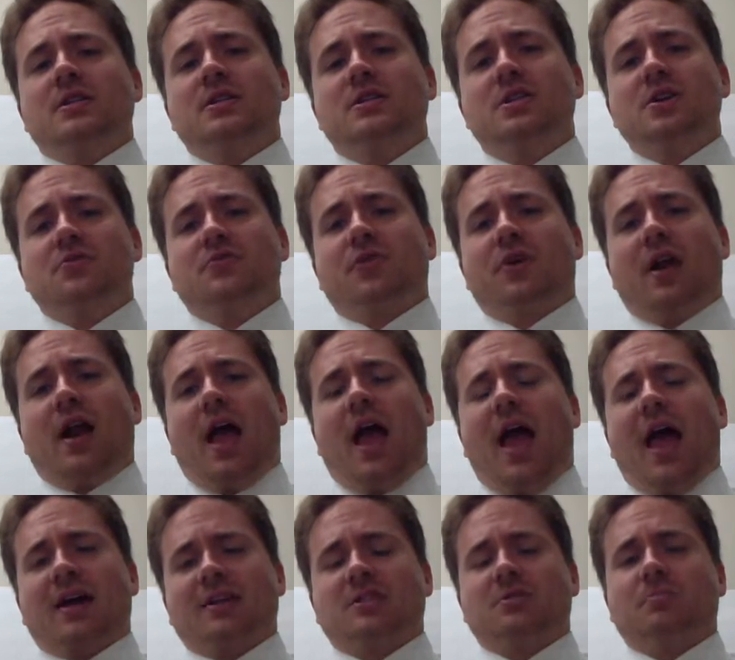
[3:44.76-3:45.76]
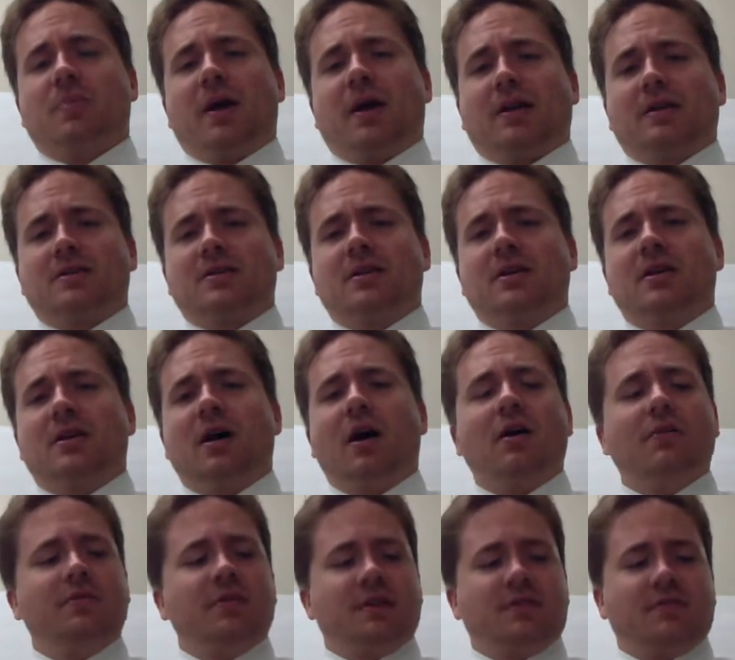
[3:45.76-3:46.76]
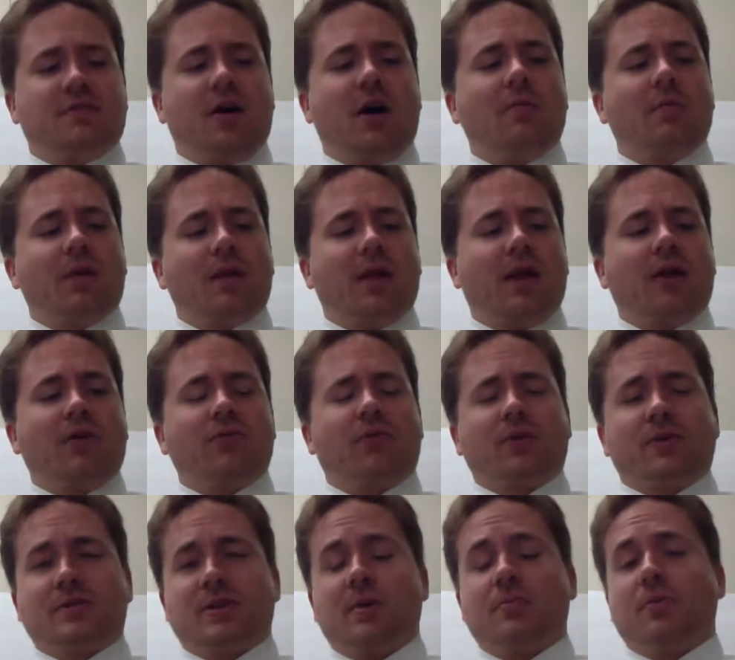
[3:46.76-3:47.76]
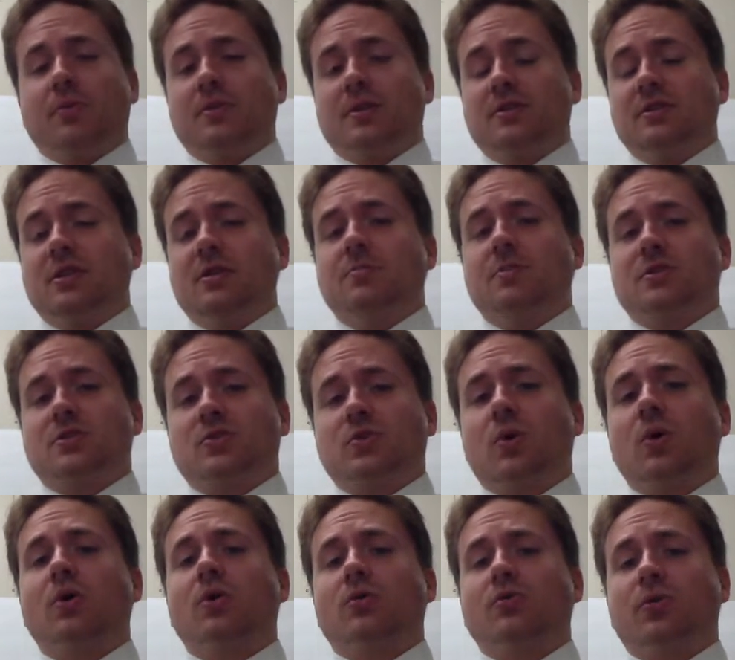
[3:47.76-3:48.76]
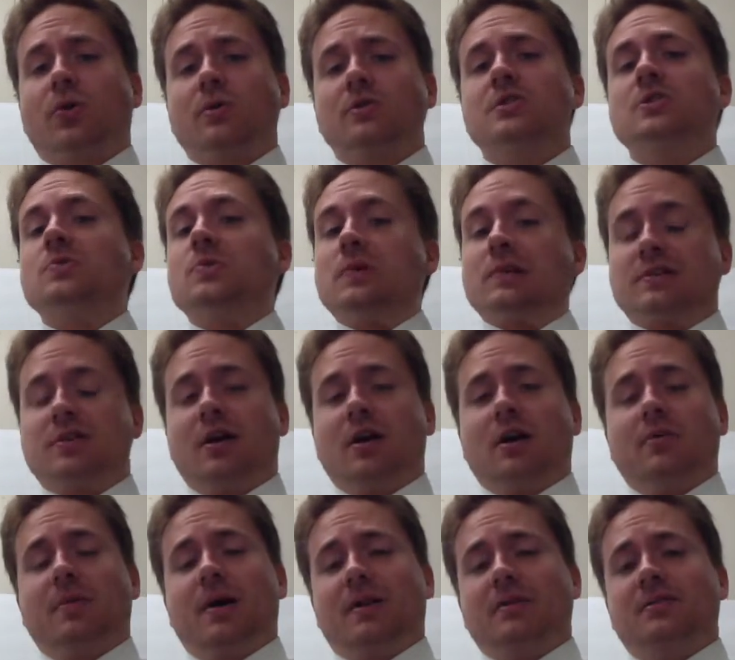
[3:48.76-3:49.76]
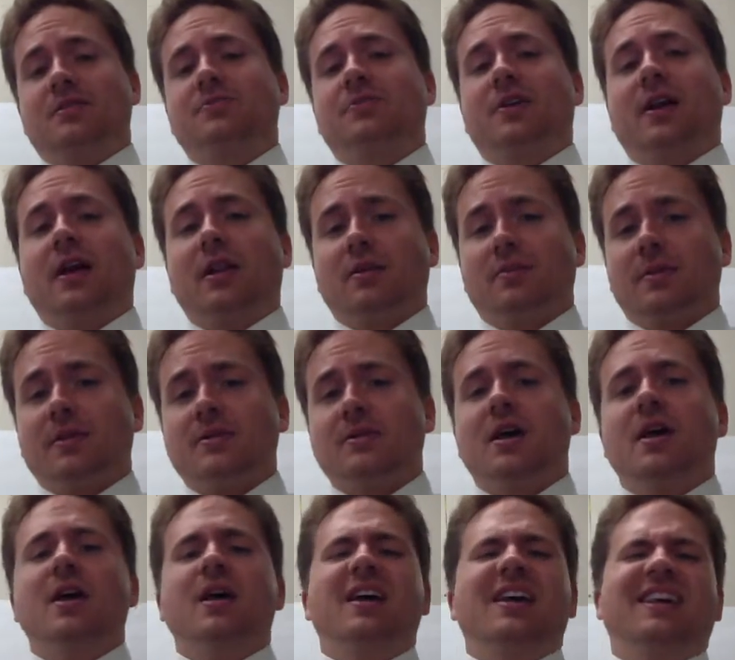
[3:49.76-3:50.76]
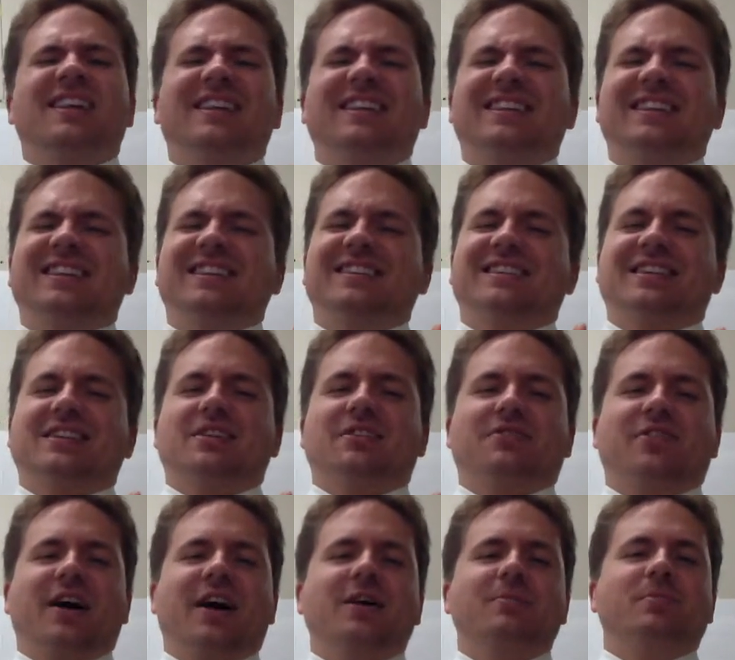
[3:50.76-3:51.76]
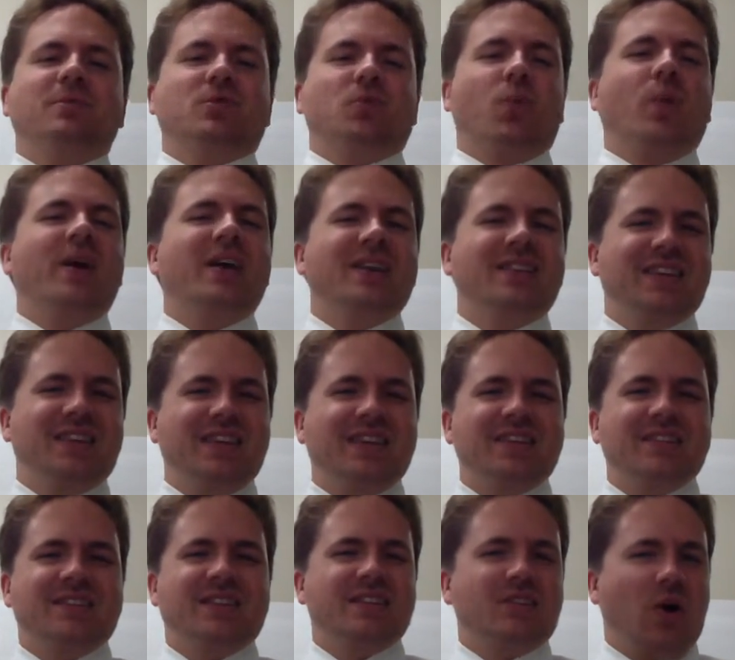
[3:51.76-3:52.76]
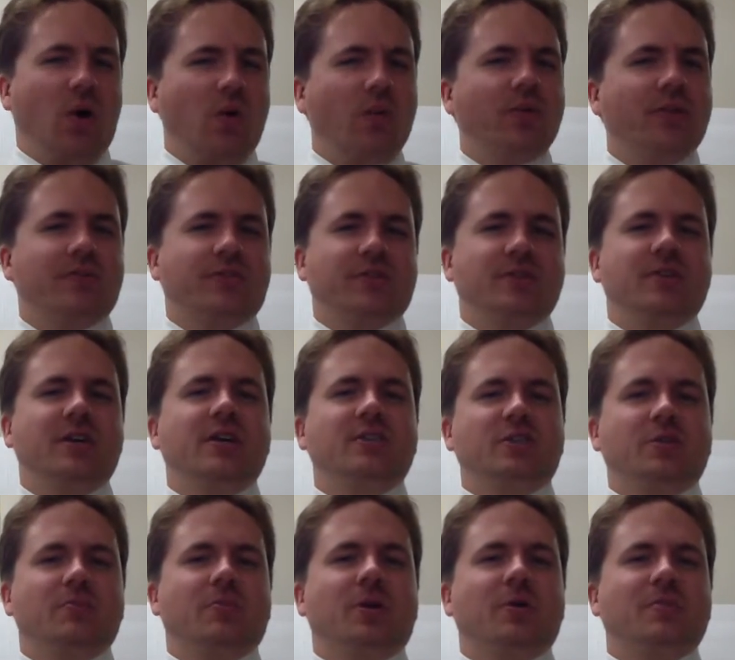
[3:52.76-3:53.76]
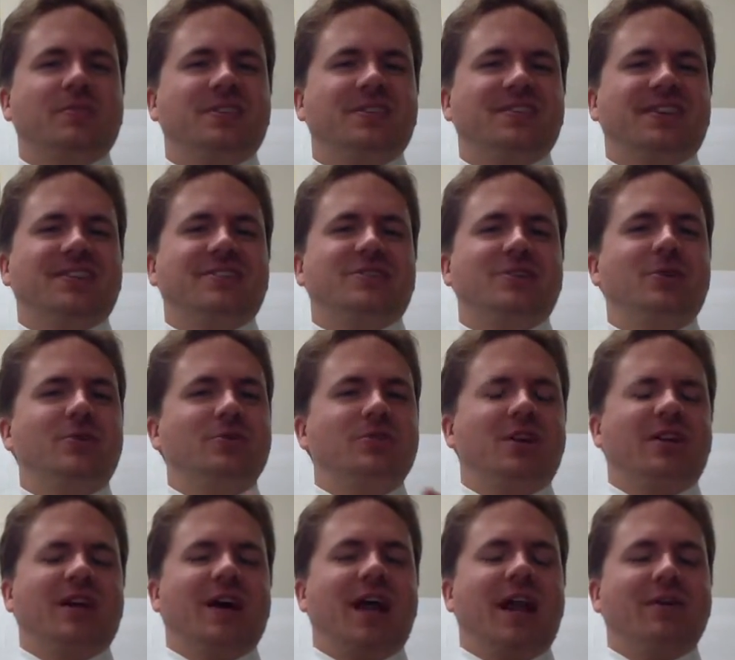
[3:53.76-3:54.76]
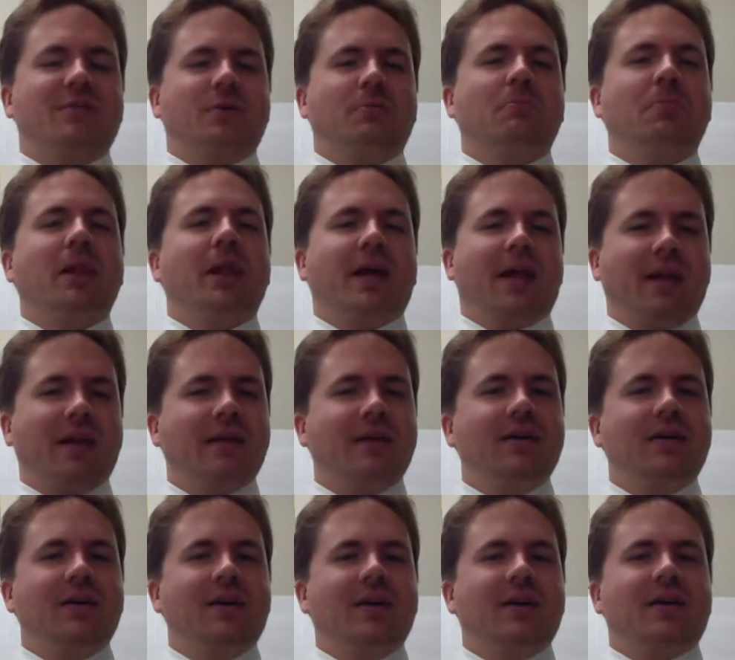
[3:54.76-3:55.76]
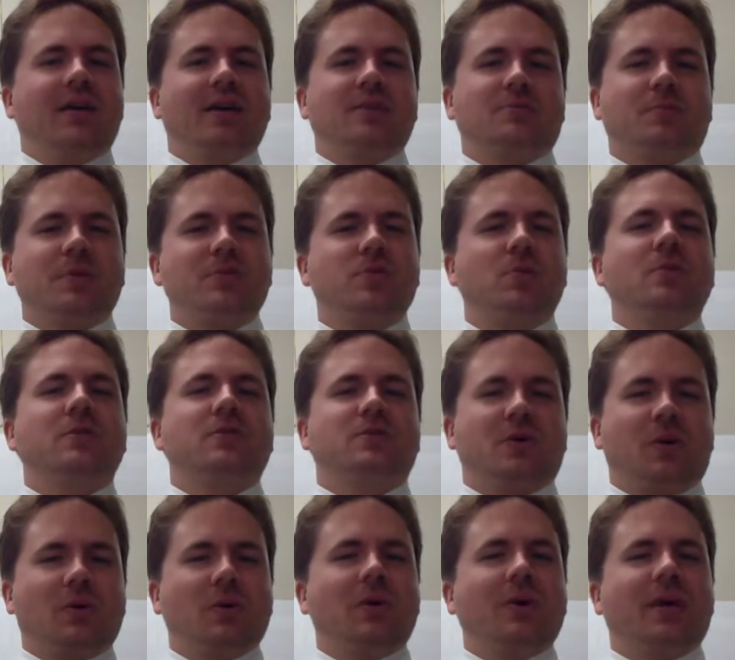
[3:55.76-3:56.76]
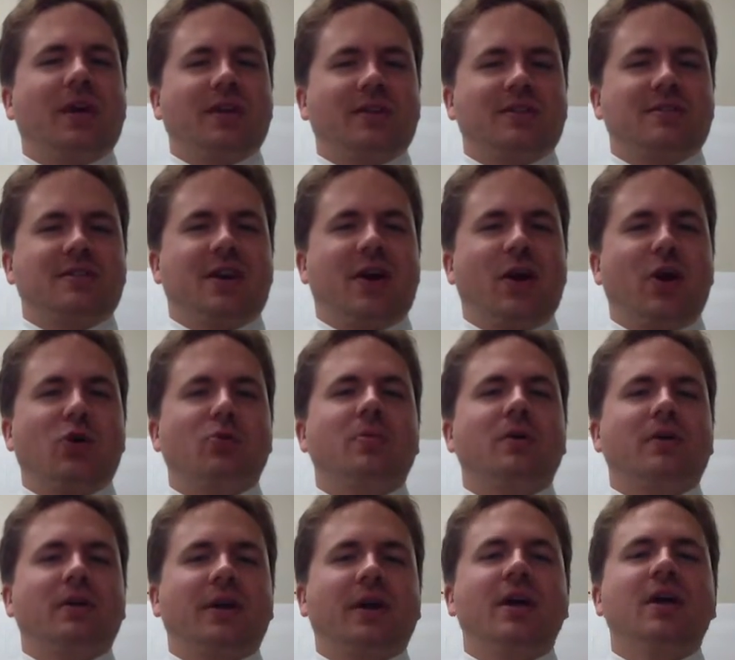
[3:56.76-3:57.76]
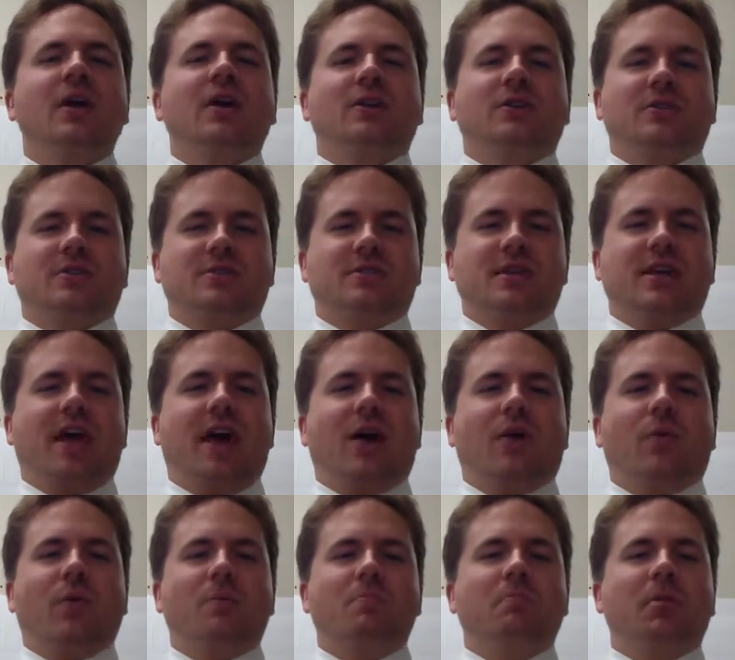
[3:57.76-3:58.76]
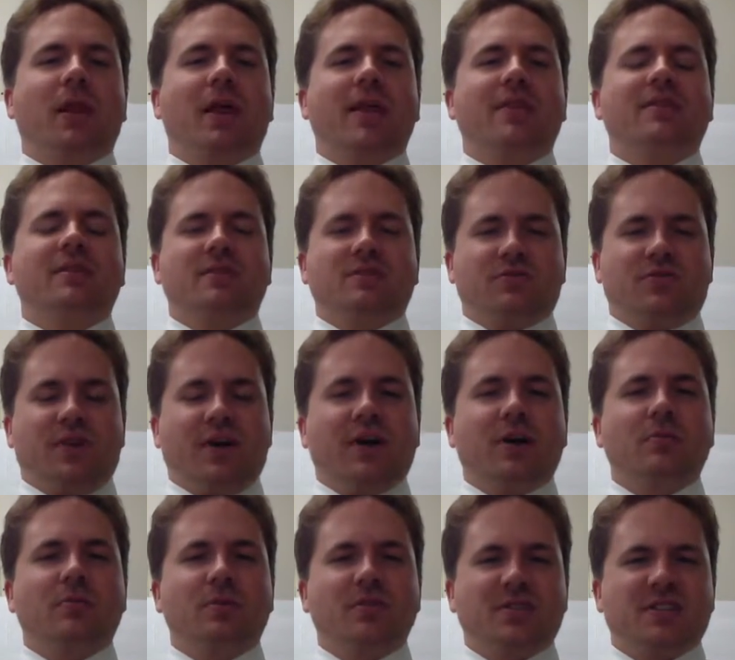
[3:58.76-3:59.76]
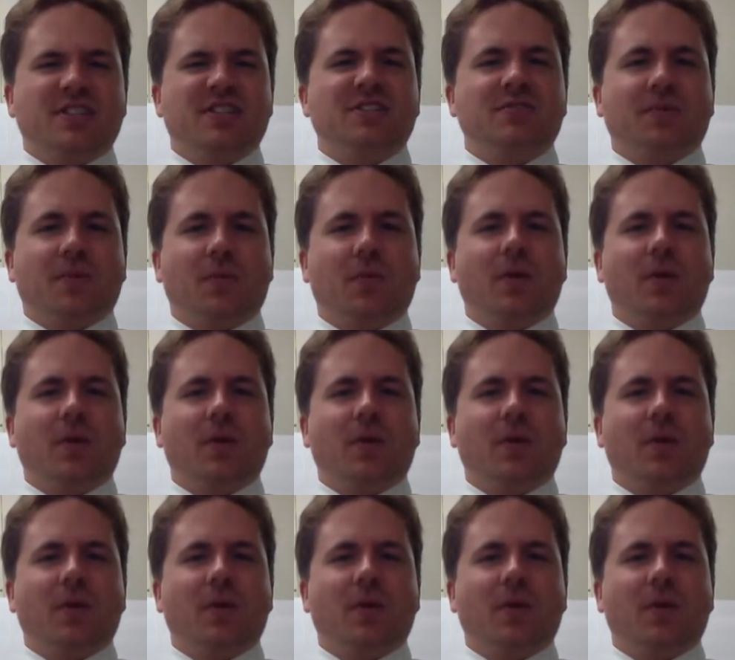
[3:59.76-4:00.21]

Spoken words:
different aspects of the environment. Like, for example, with the deep historical forces, we'll talk about different elements. The divide between these is only for teaching purposes. It's usually kind of a blend. Okay, especially when you start looking at scenario building, you'll see how we blend these variables in different